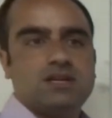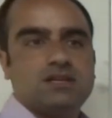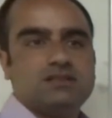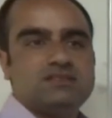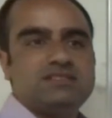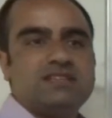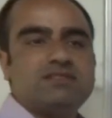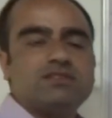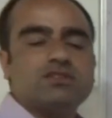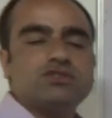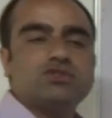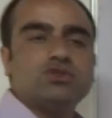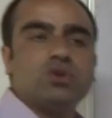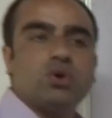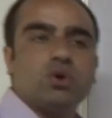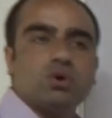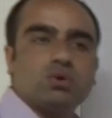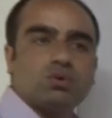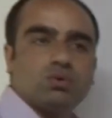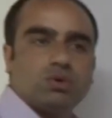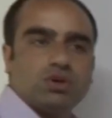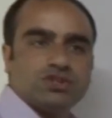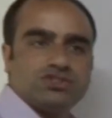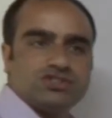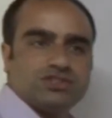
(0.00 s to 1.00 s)
There was
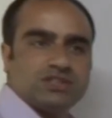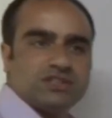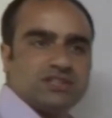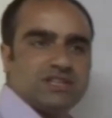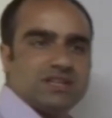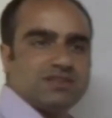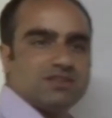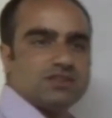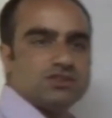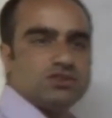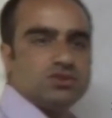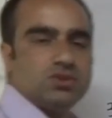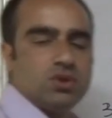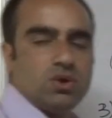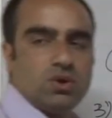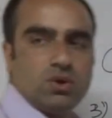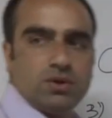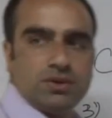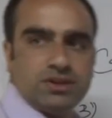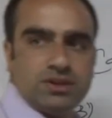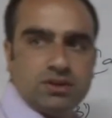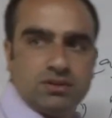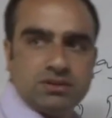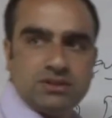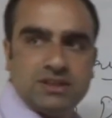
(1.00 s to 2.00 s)
no question, there was
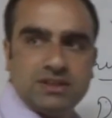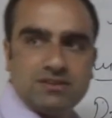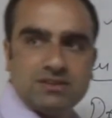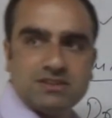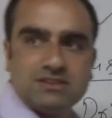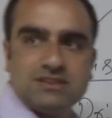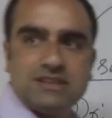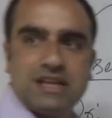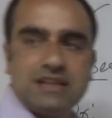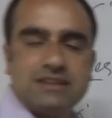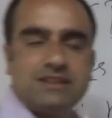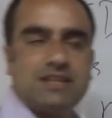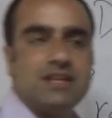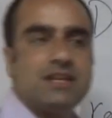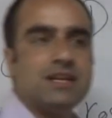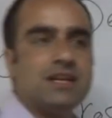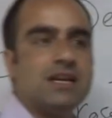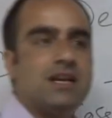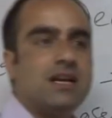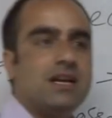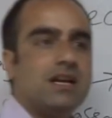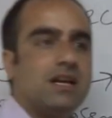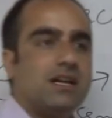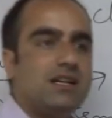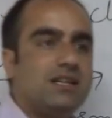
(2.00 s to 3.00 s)

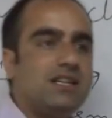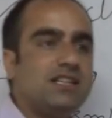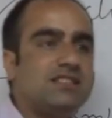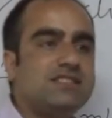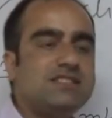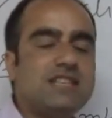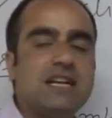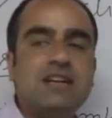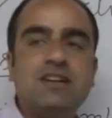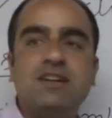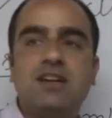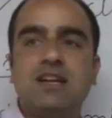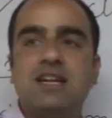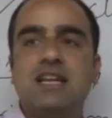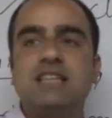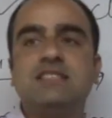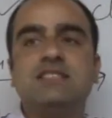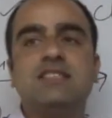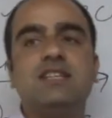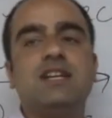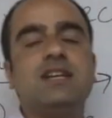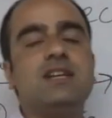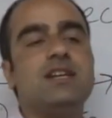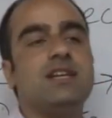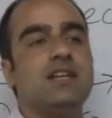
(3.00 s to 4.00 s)
nothing
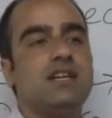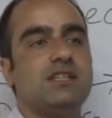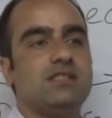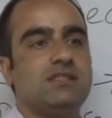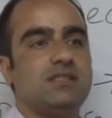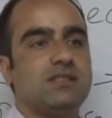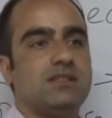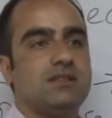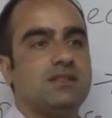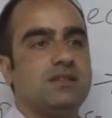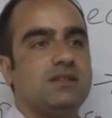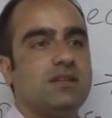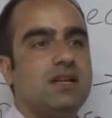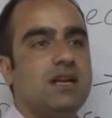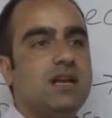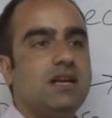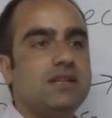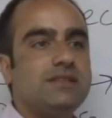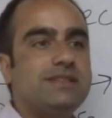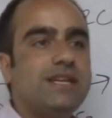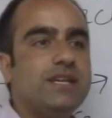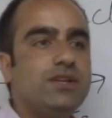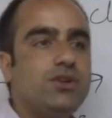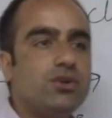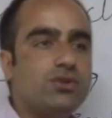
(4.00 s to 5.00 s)
decentralized in nature.
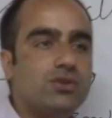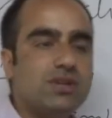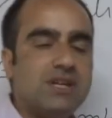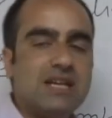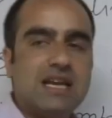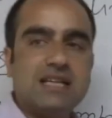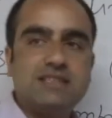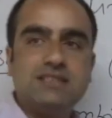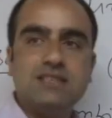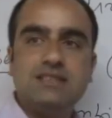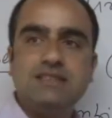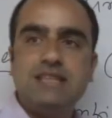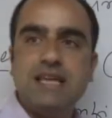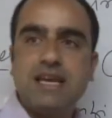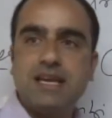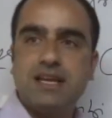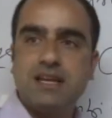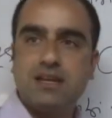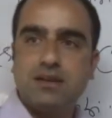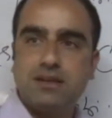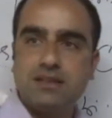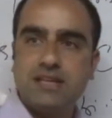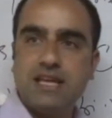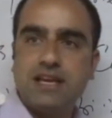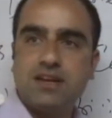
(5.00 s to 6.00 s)
They utilized
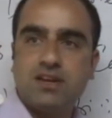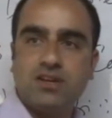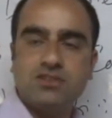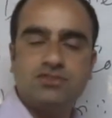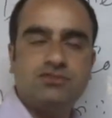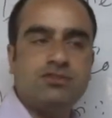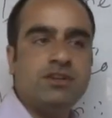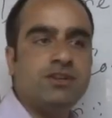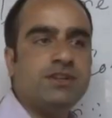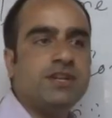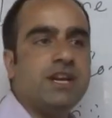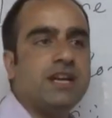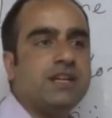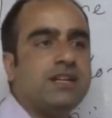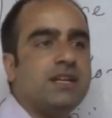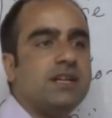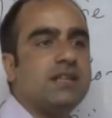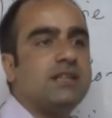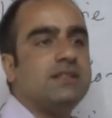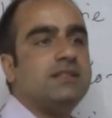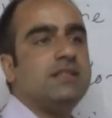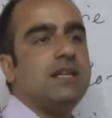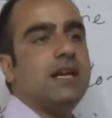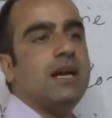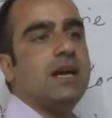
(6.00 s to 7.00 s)
it, they
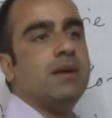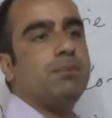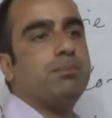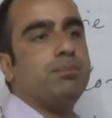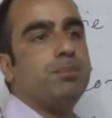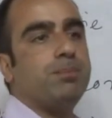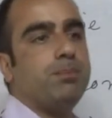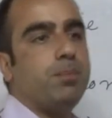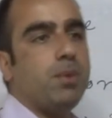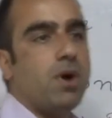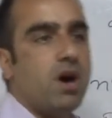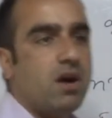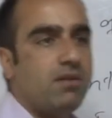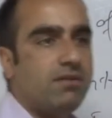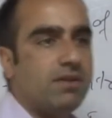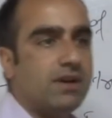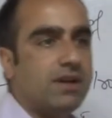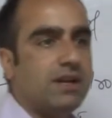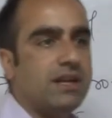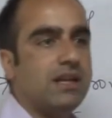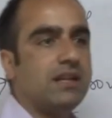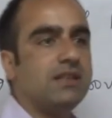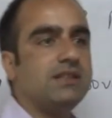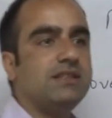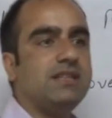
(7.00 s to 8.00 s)
concentrated their
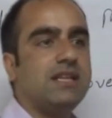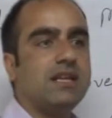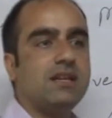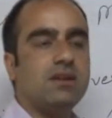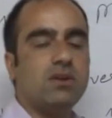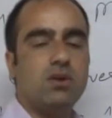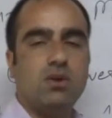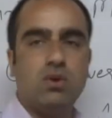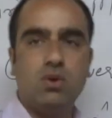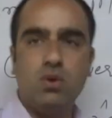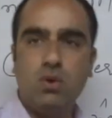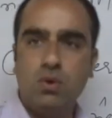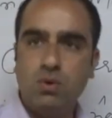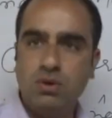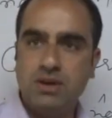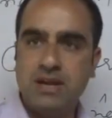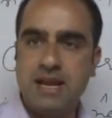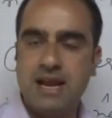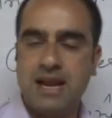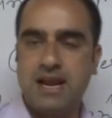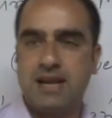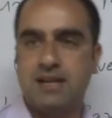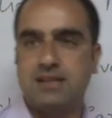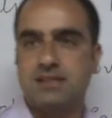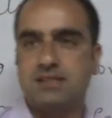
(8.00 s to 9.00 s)
power in their own
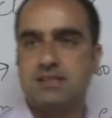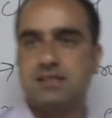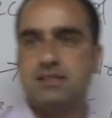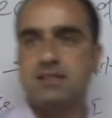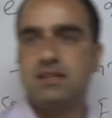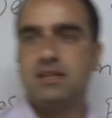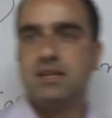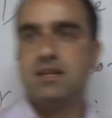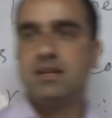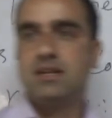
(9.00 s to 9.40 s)
hands.